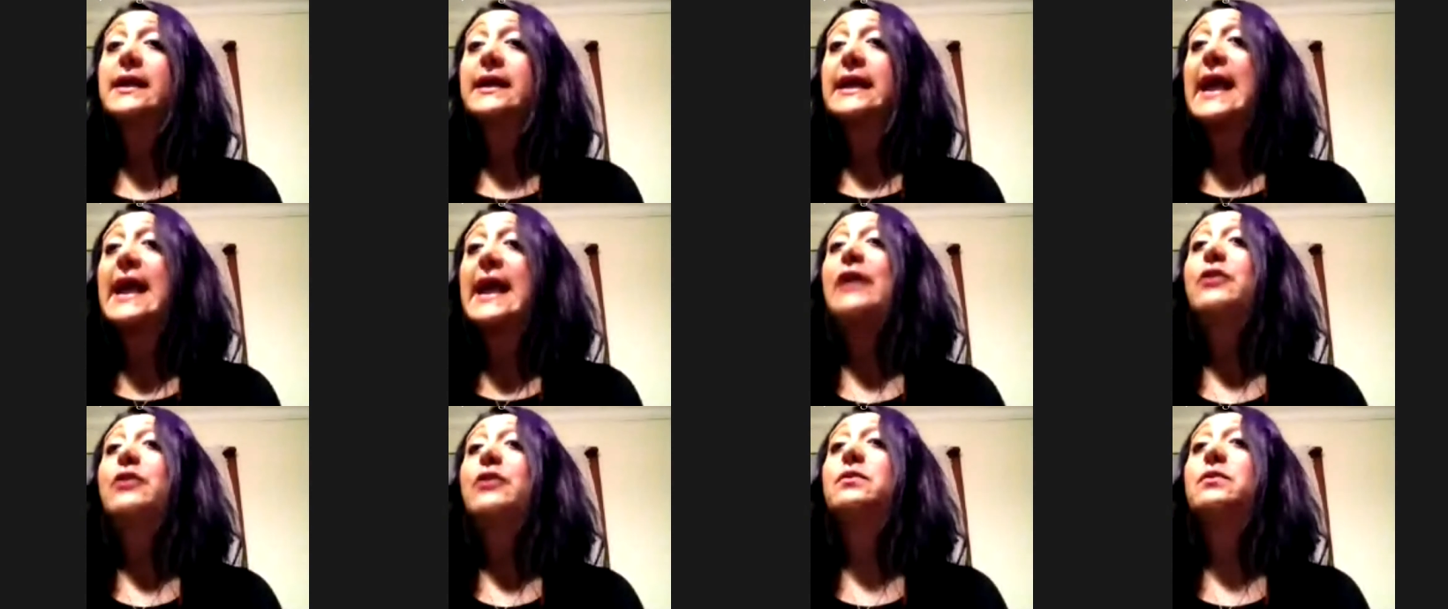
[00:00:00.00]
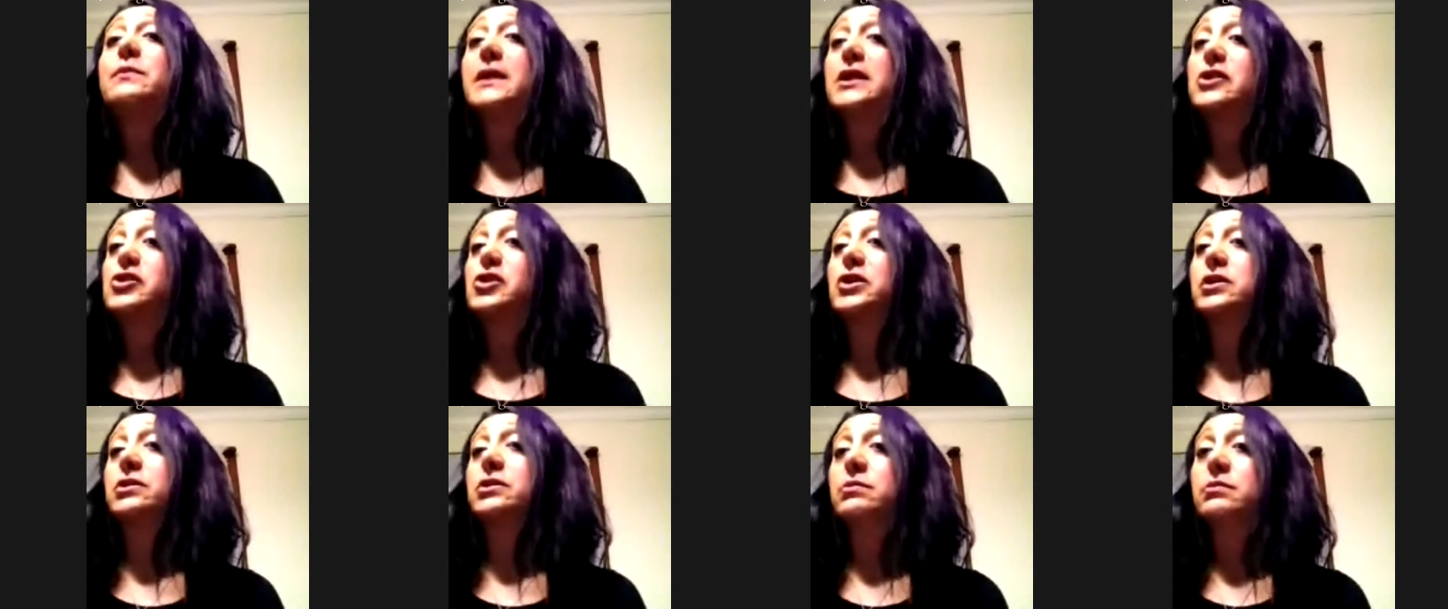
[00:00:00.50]
Kathrine
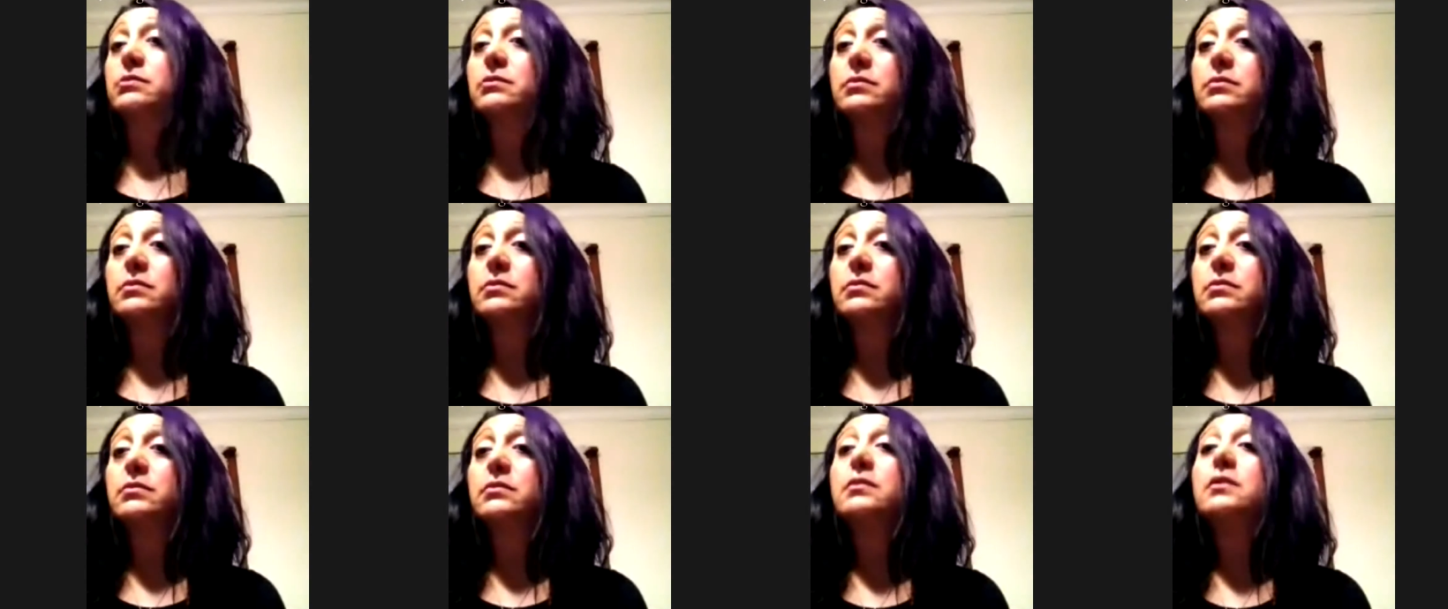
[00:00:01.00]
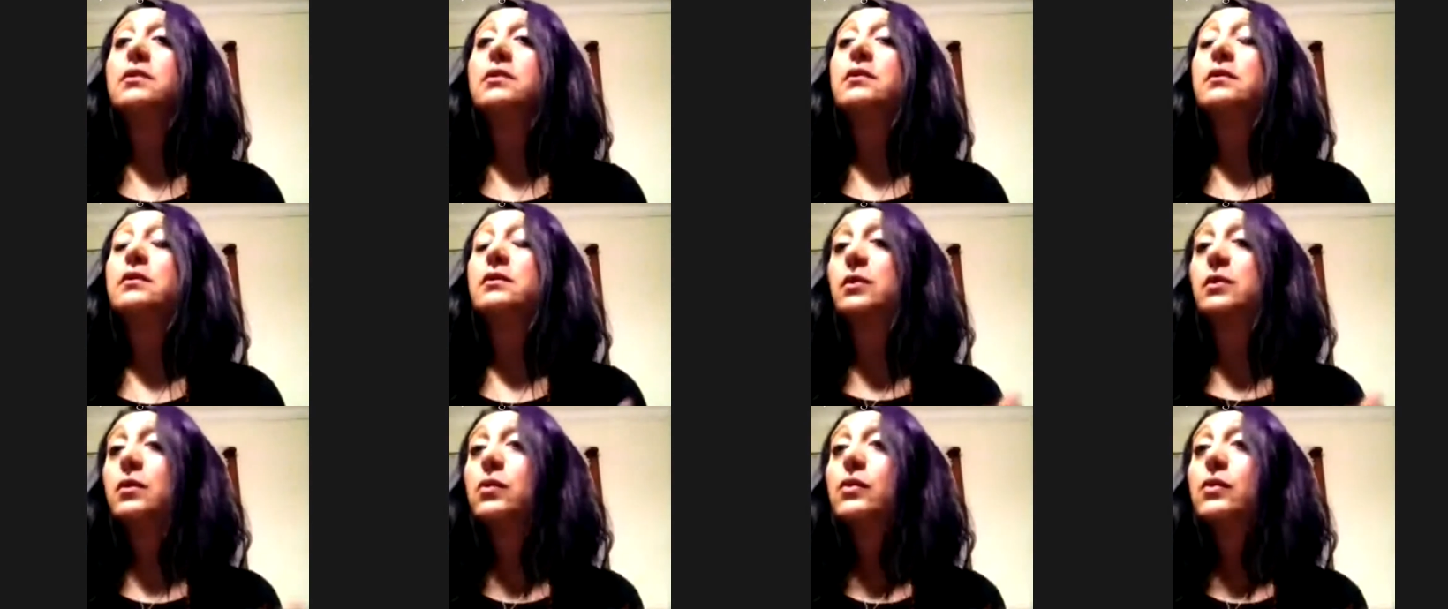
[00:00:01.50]
Mitchell,
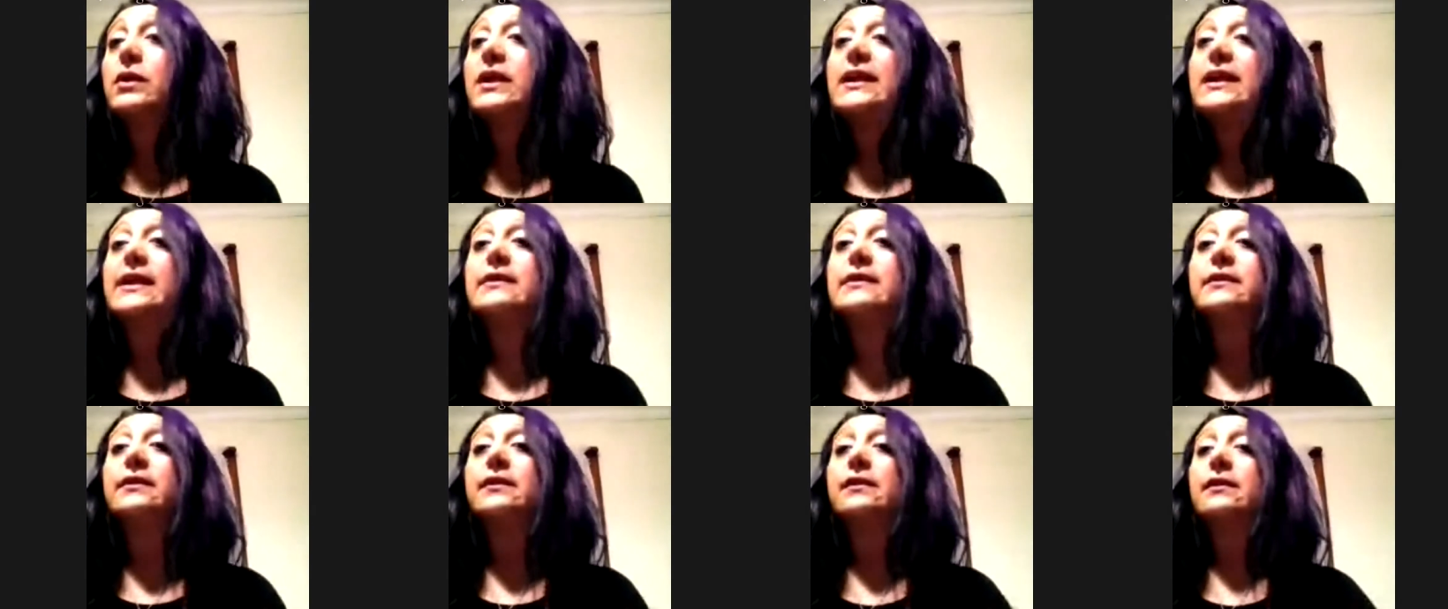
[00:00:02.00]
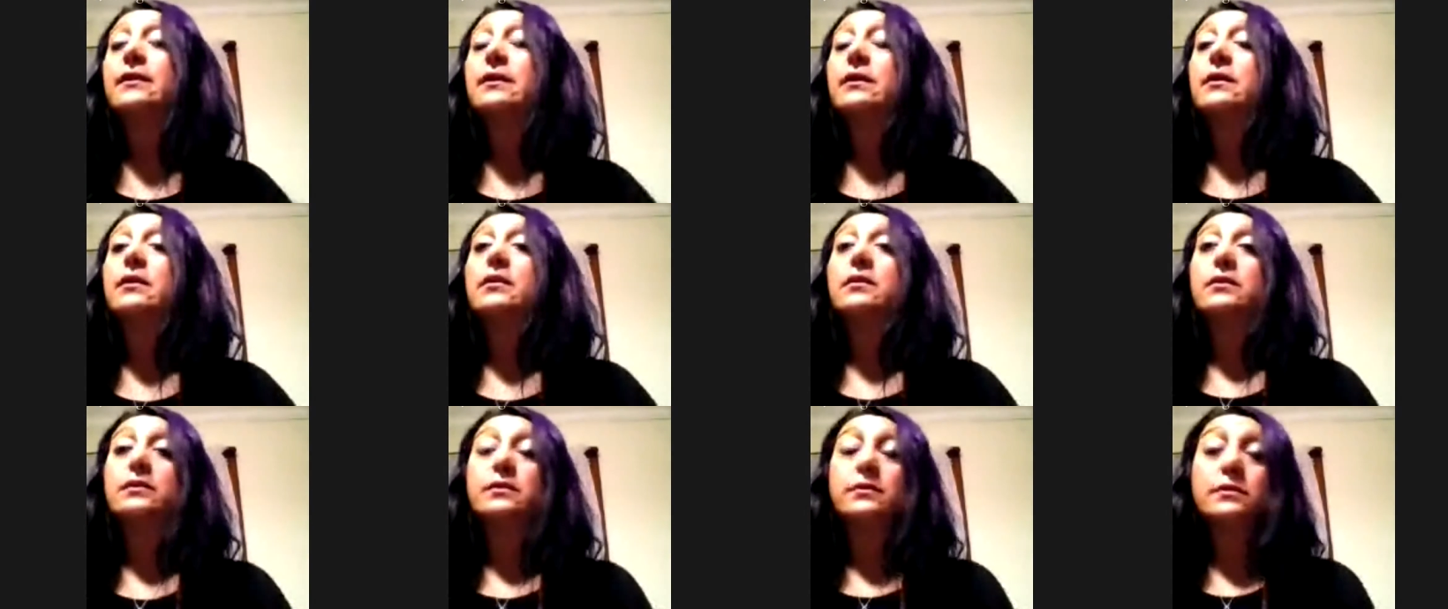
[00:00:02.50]
readings,
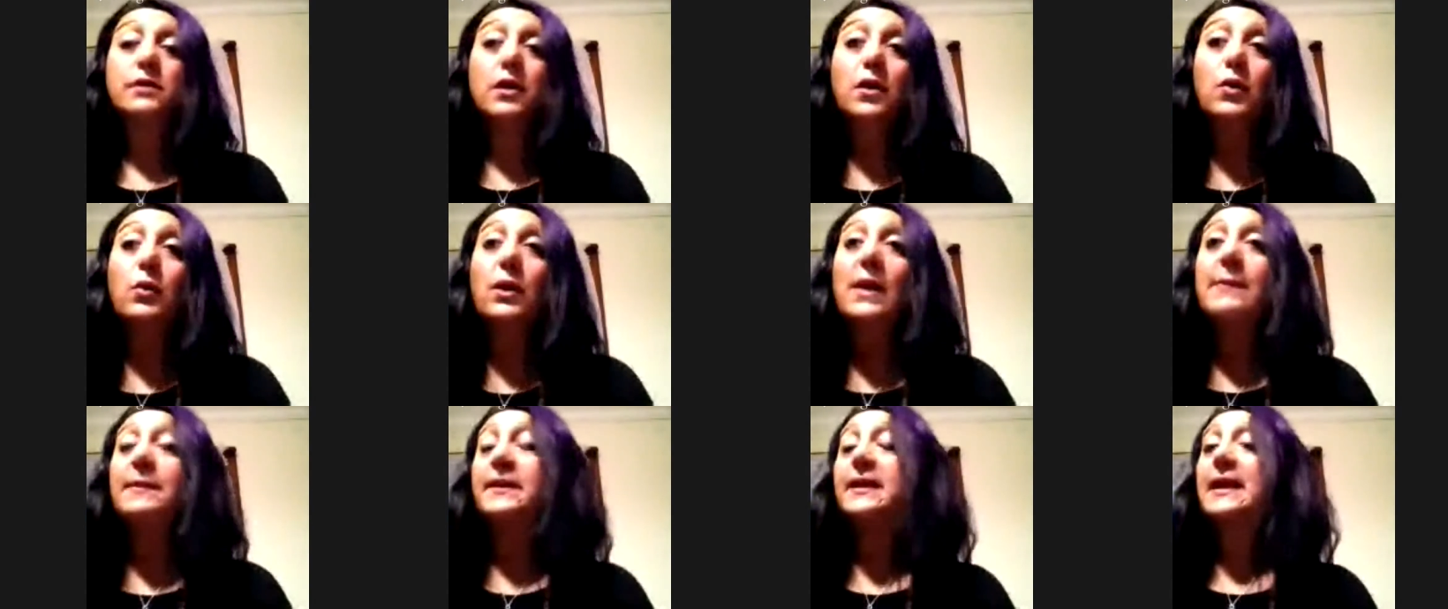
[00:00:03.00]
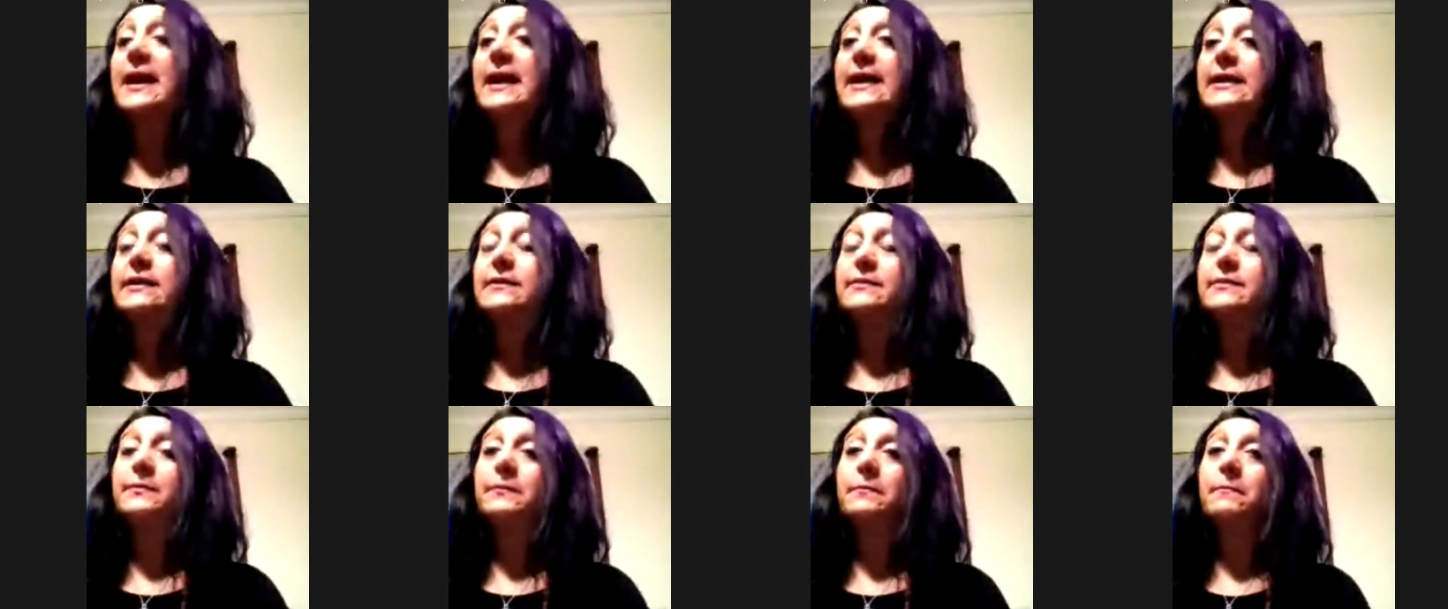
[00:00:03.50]
her website,